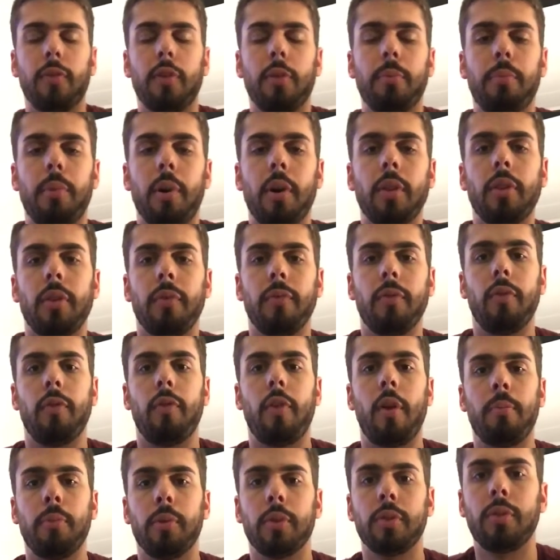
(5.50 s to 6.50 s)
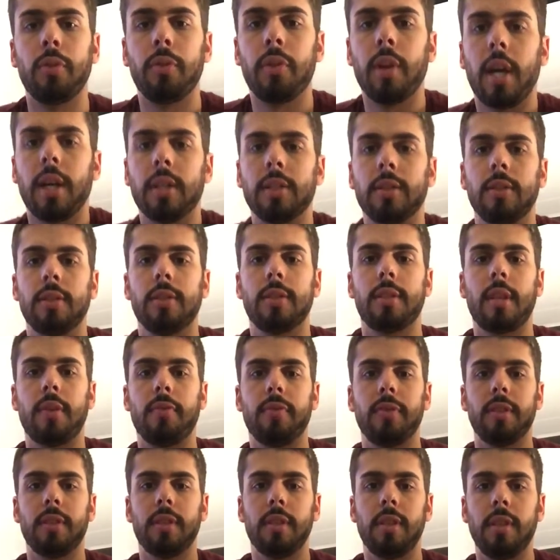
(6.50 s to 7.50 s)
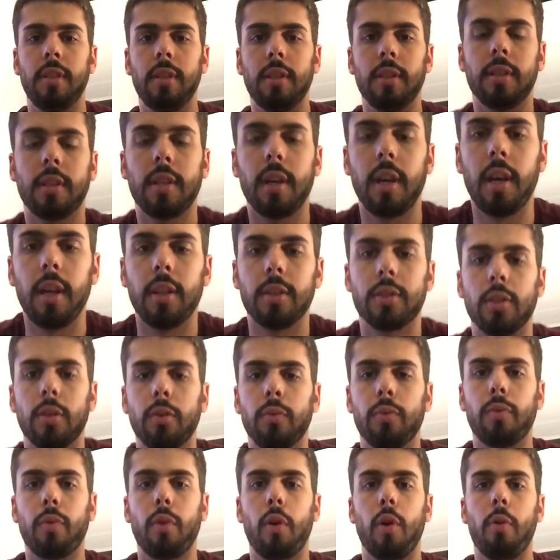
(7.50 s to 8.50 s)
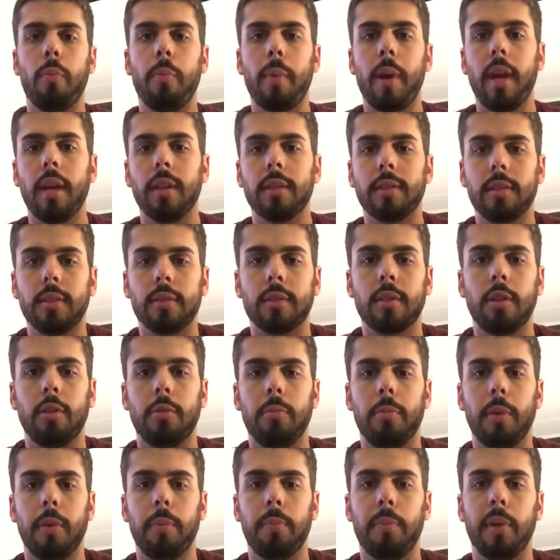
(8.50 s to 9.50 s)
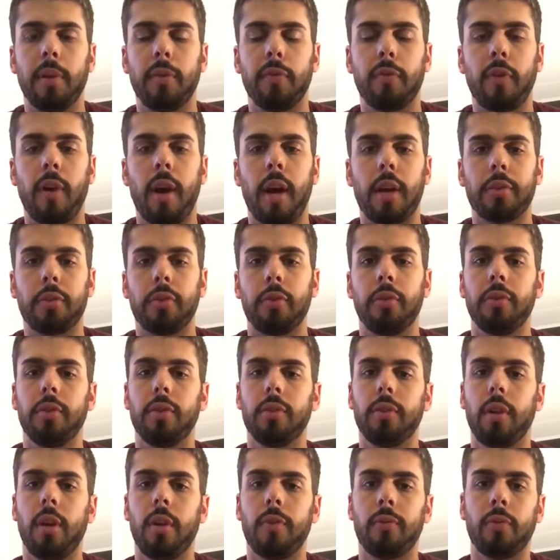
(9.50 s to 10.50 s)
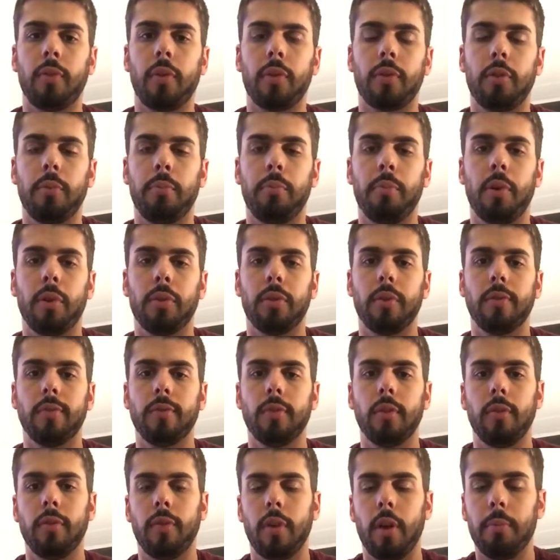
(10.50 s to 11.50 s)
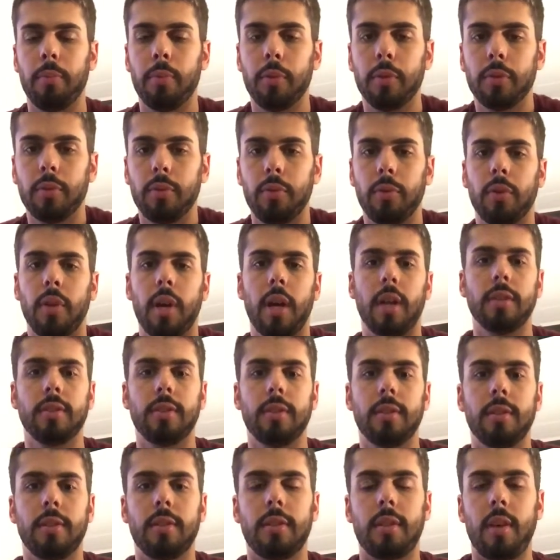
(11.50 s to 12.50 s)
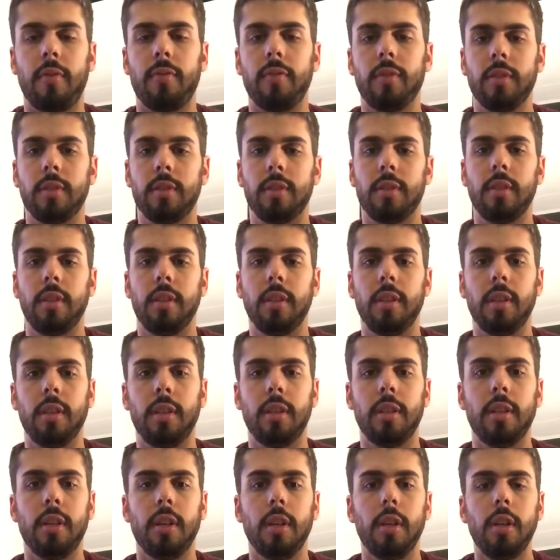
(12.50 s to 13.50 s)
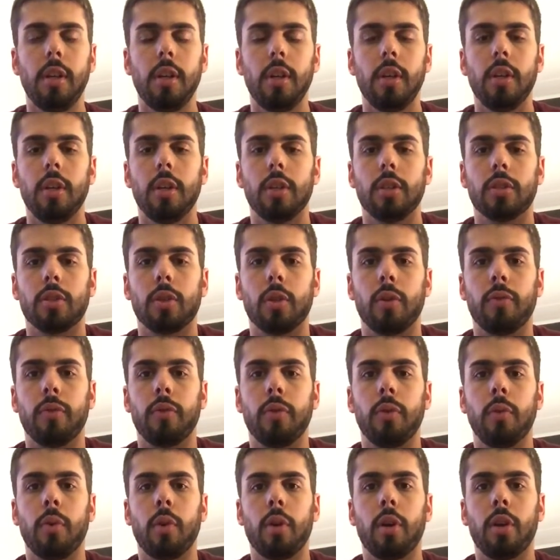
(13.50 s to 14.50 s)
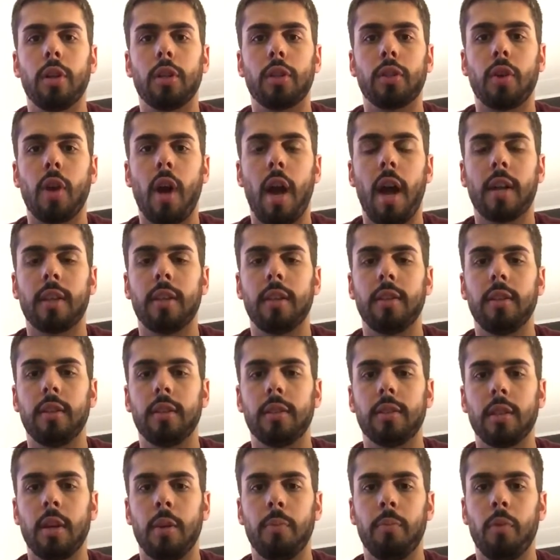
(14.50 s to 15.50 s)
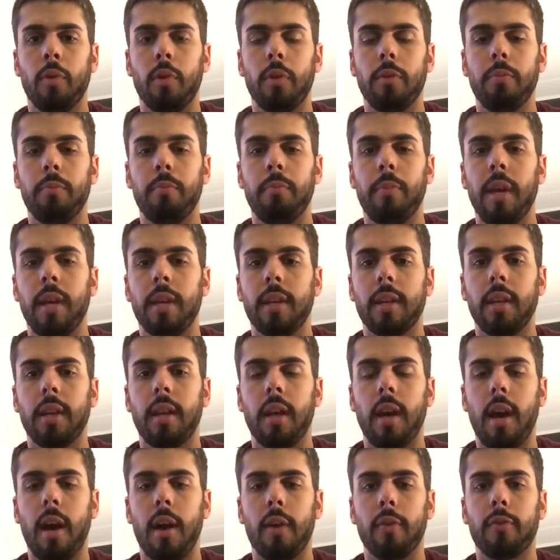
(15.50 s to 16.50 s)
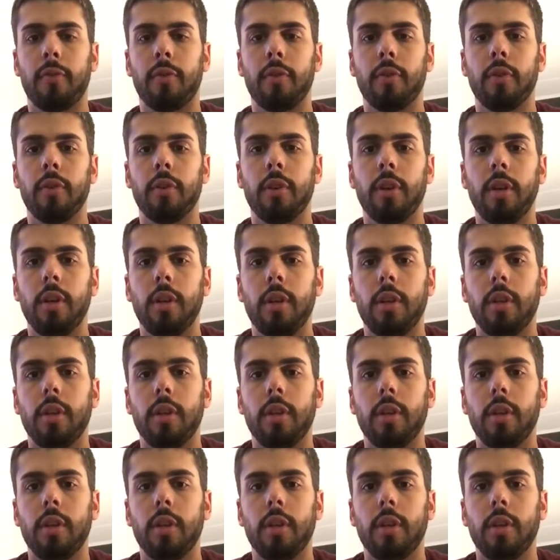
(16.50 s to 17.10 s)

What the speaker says: for the month of November 2017. Cancer, romance is going to be a big factor in your life throughout the month of November 2017. So if you are attracted to someone, make an effort